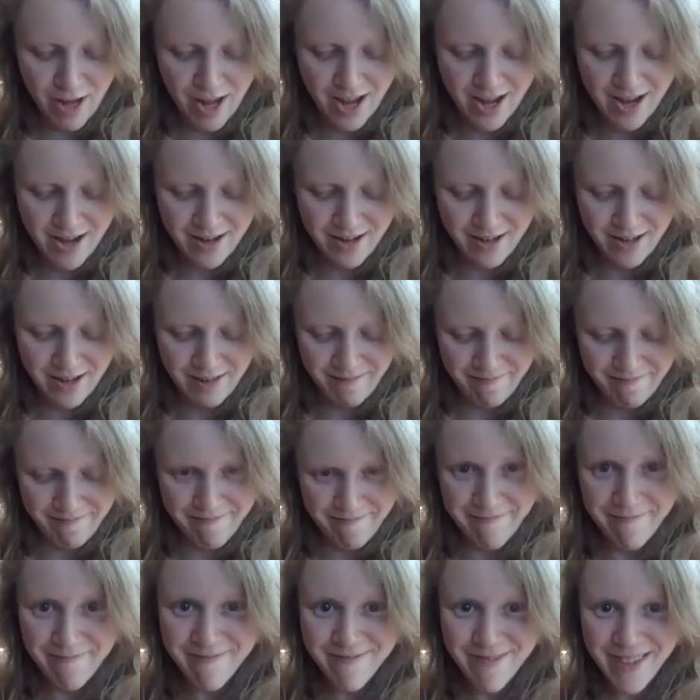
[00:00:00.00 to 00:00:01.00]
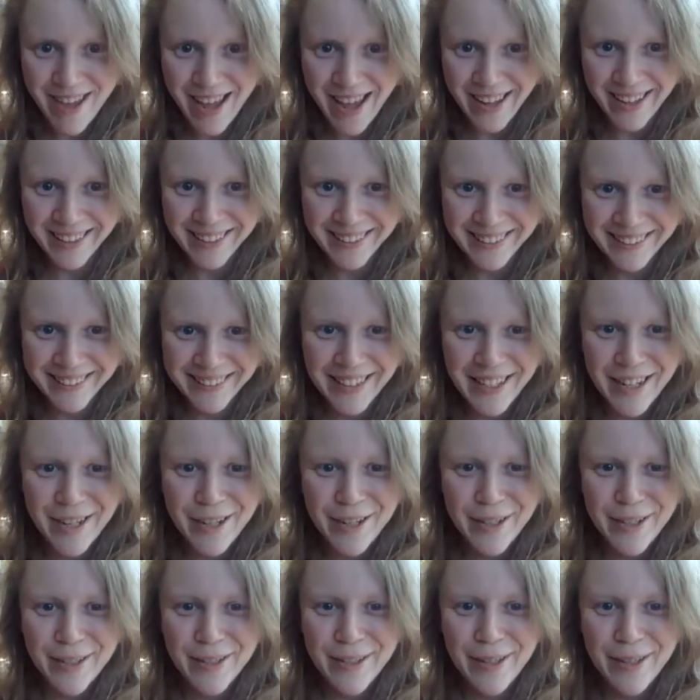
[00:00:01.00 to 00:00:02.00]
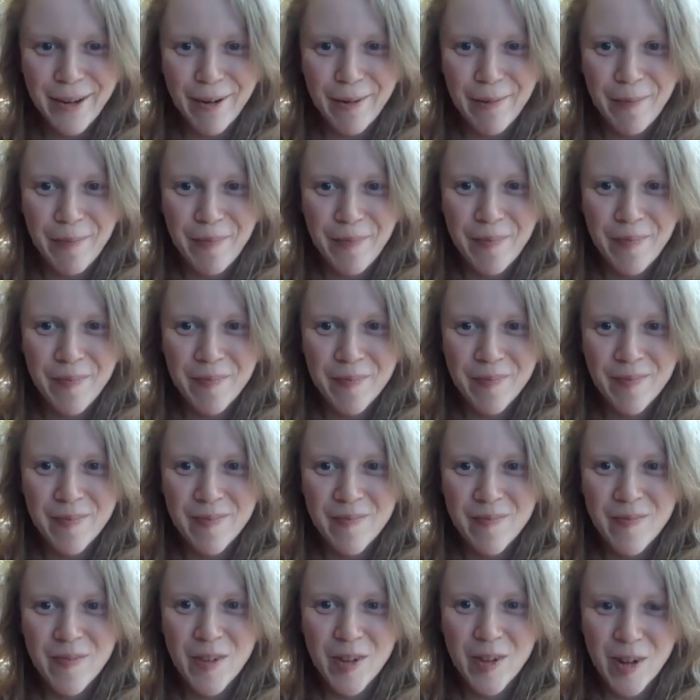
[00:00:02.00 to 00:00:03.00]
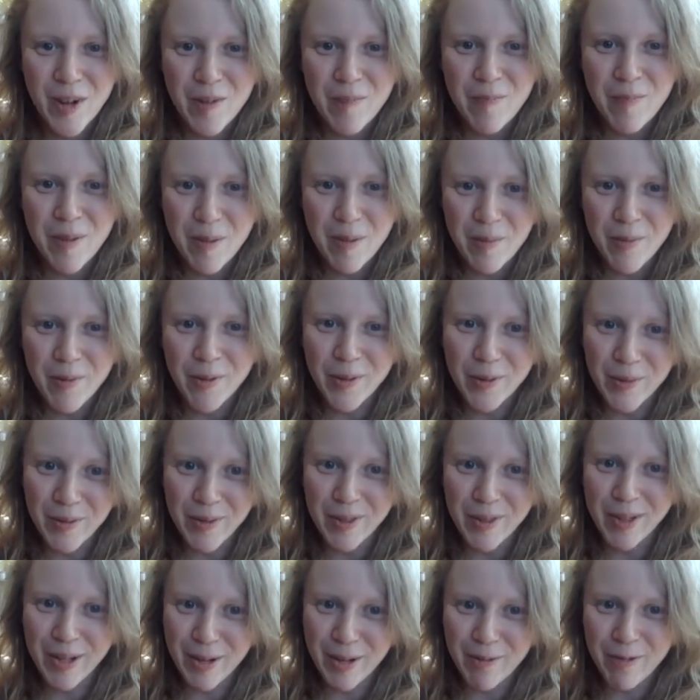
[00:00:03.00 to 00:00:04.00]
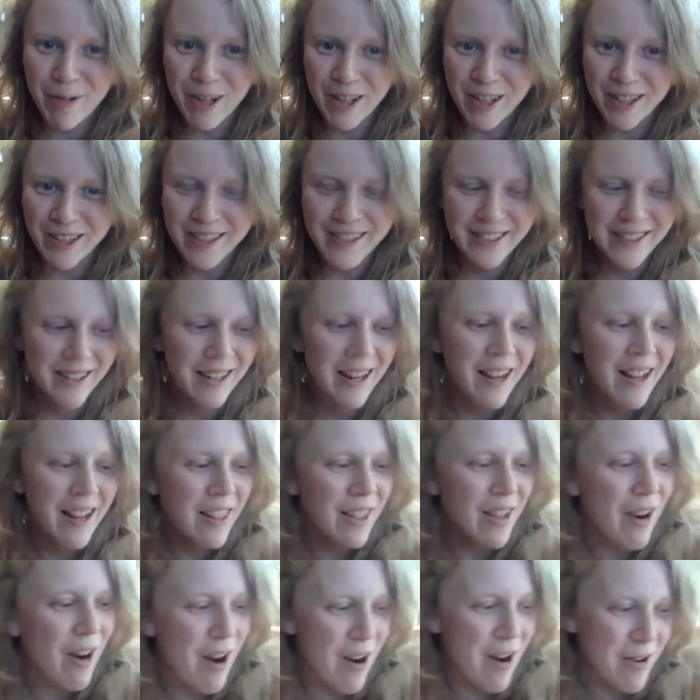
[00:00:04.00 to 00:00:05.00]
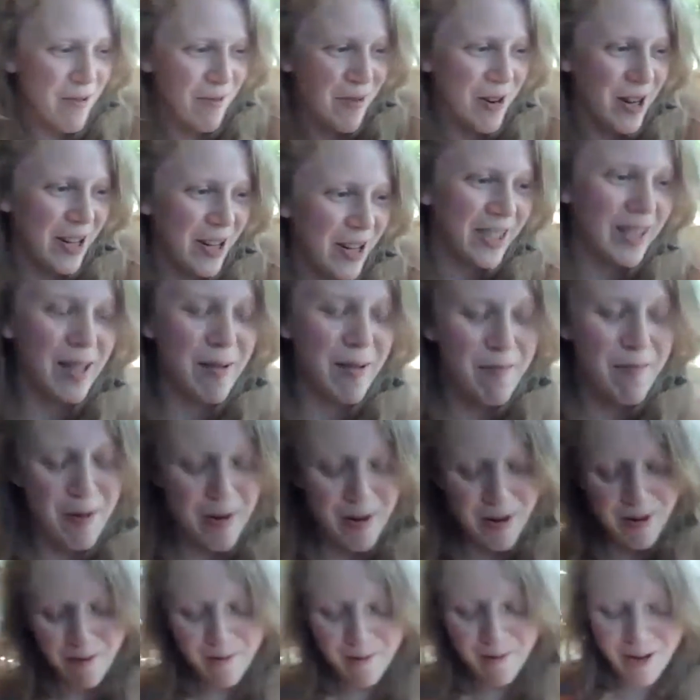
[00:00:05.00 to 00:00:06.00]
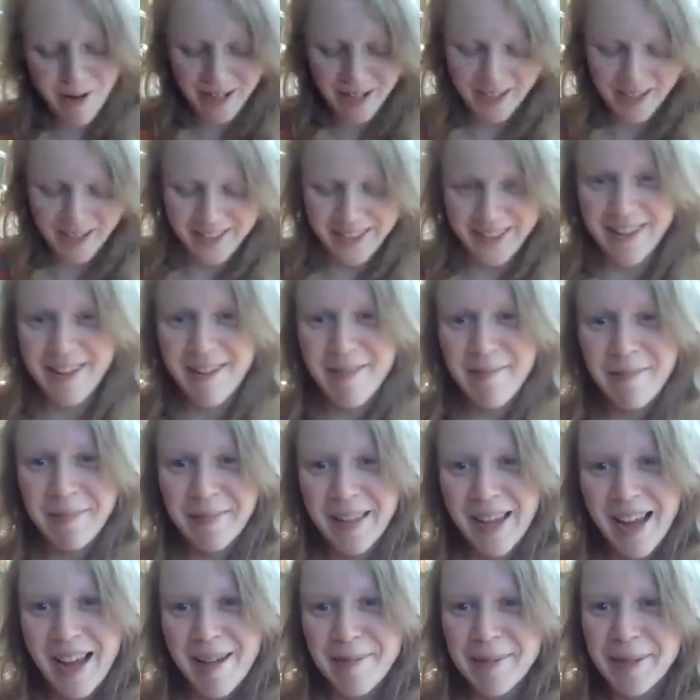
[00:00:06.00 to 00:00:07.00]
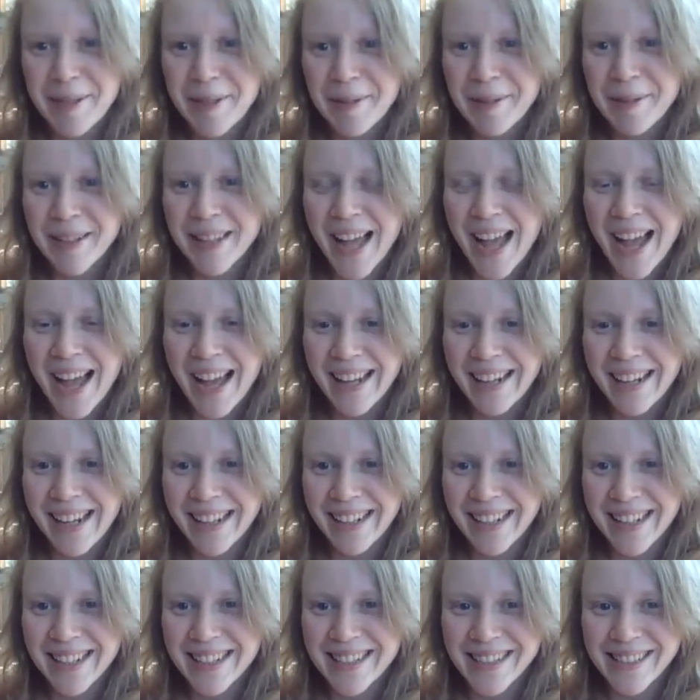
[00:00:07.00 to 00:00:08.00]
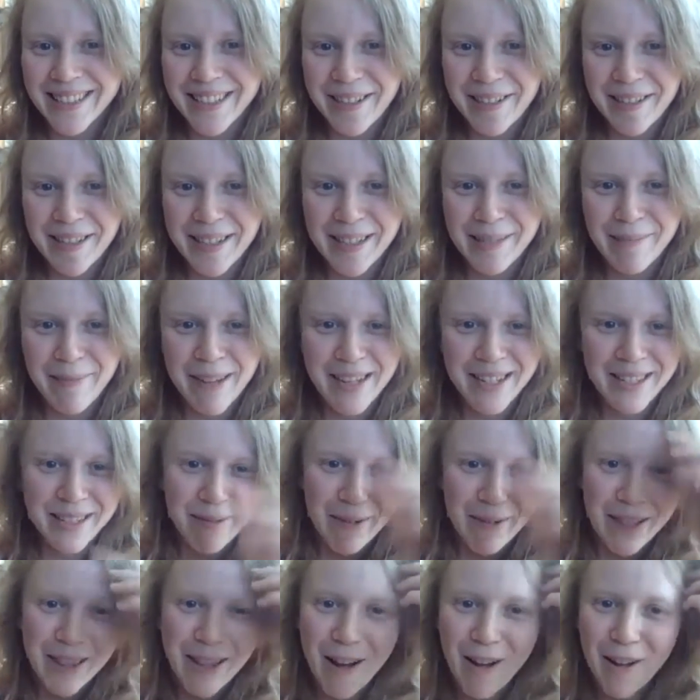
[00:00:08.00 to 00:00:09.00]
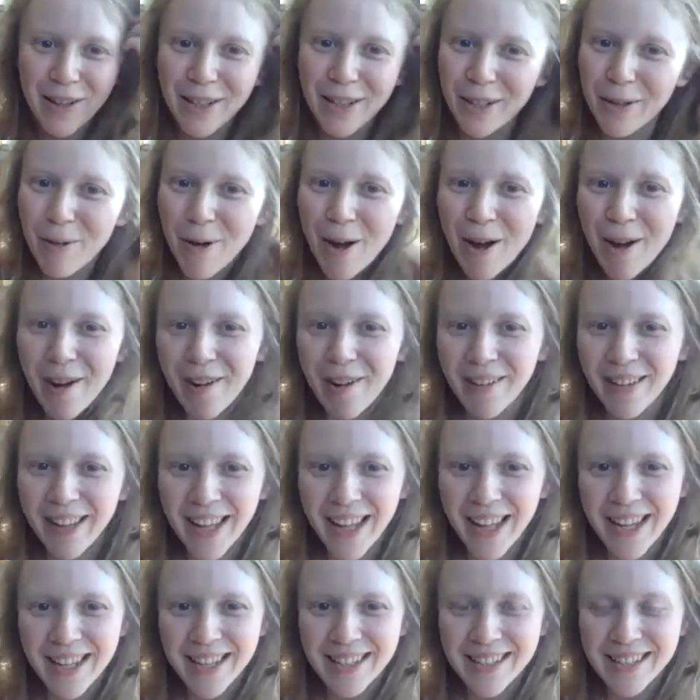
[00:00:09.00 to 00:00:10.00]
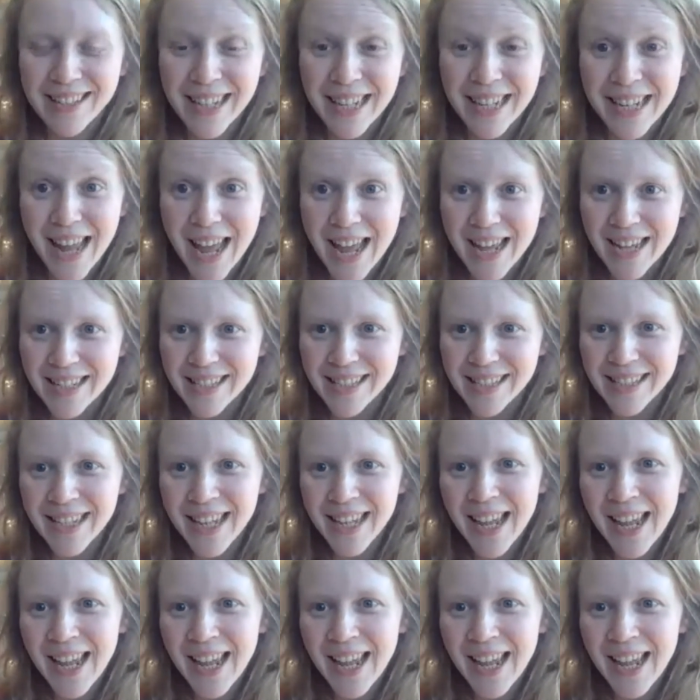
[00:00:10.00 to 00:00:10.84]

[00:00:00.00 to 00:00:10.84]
And so the good people doing the good works, the hard works, the important works. I'm so glad I get to share this space with you all and Inez.